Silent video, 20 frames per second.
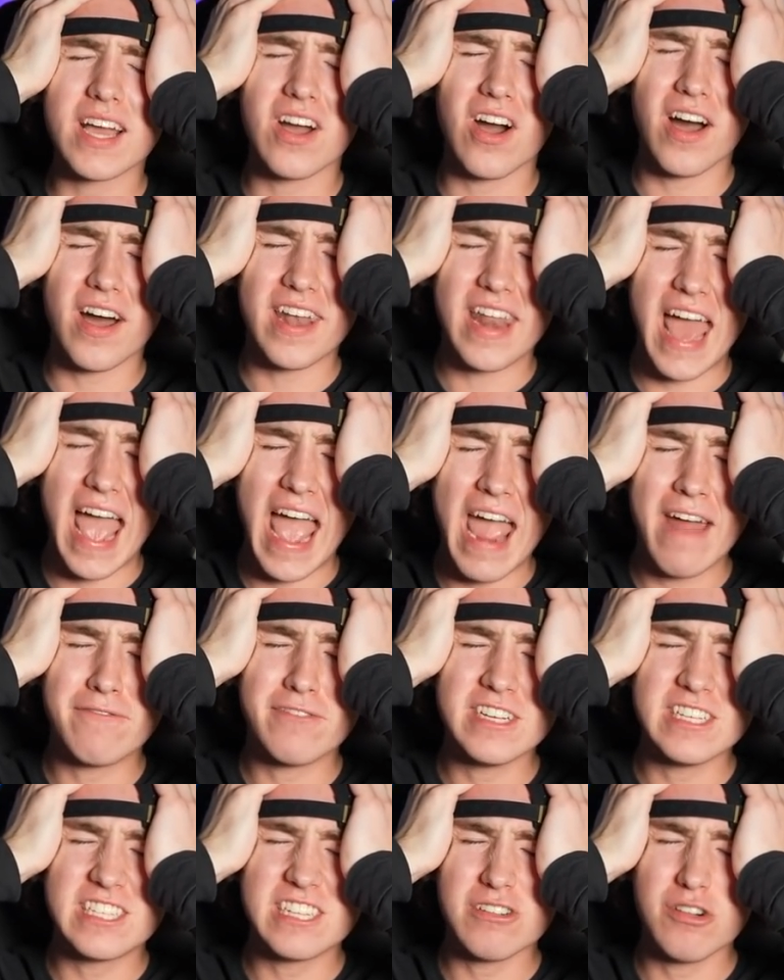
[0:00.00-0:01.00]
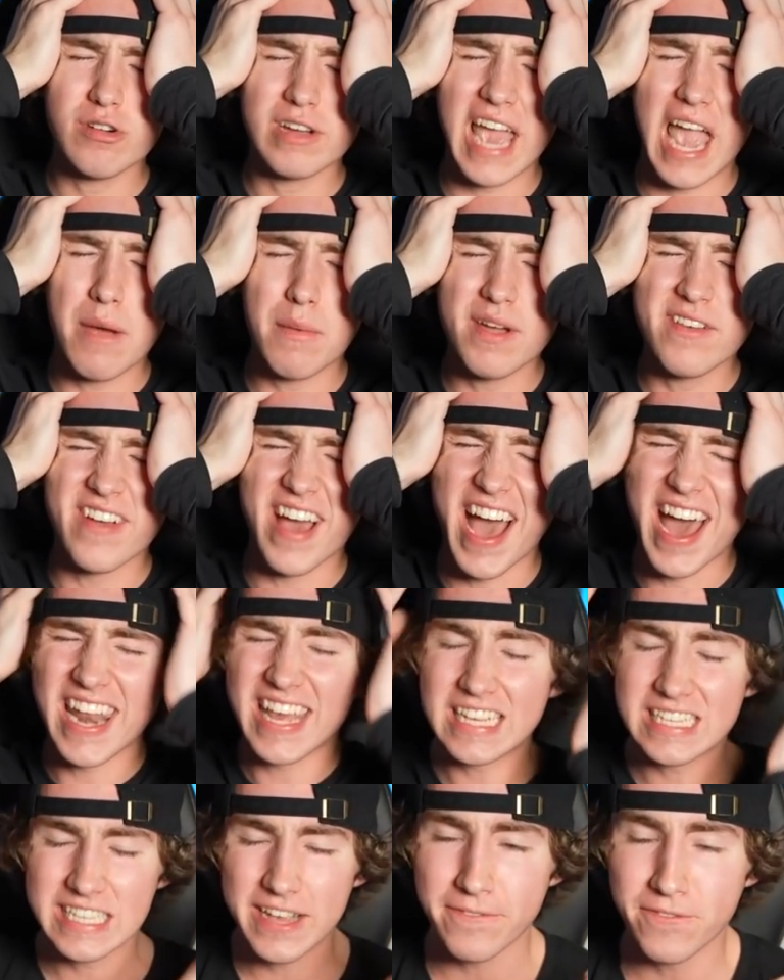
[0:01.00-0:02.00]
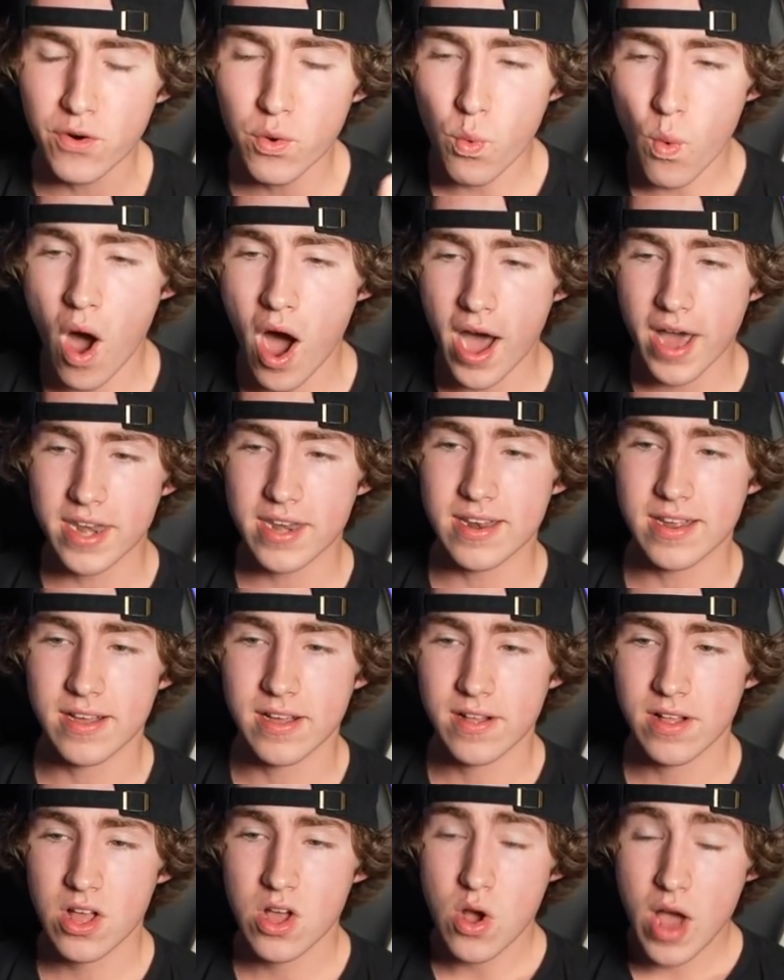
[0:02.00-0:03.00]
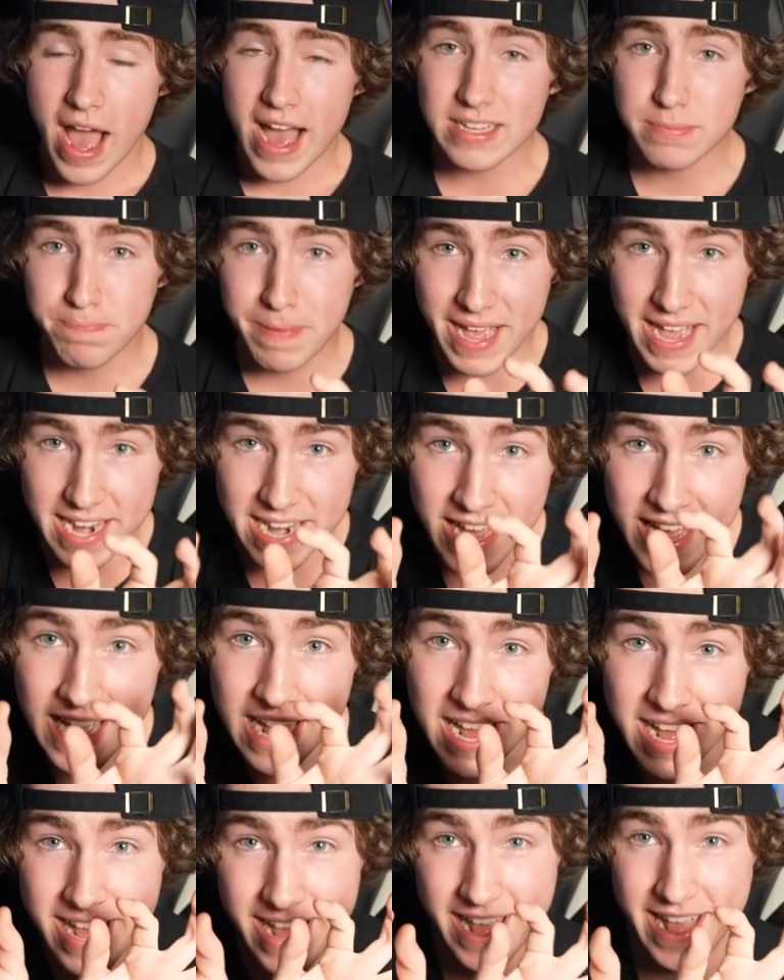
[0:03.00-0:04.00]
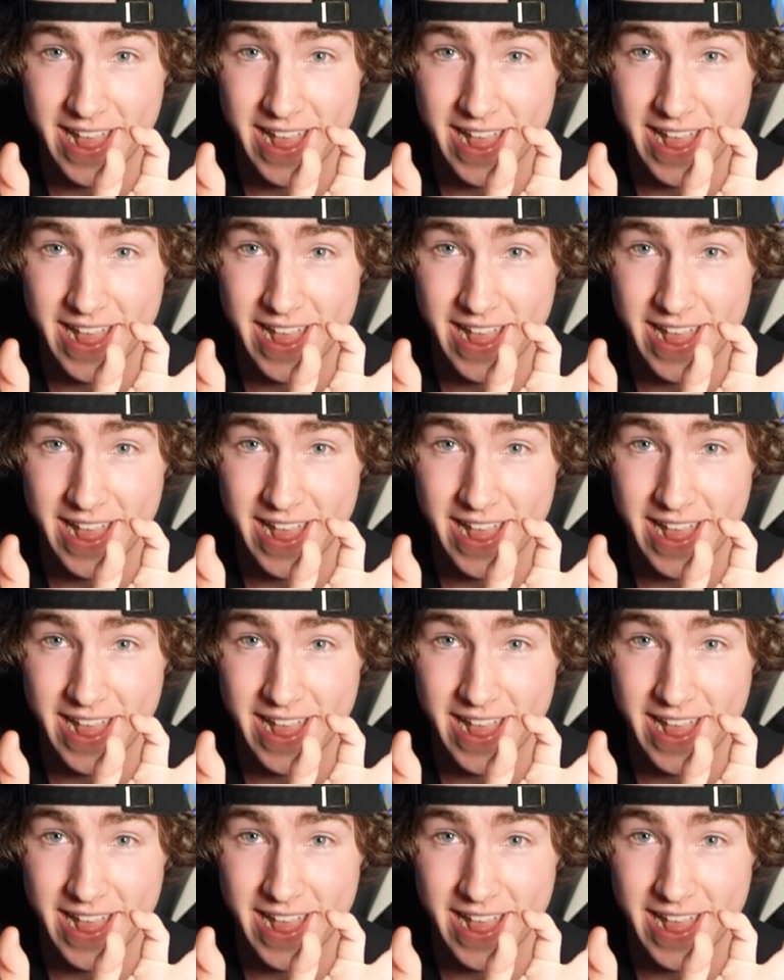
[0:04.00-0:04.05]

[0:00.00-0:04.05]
my God, every single game we've had except for one has been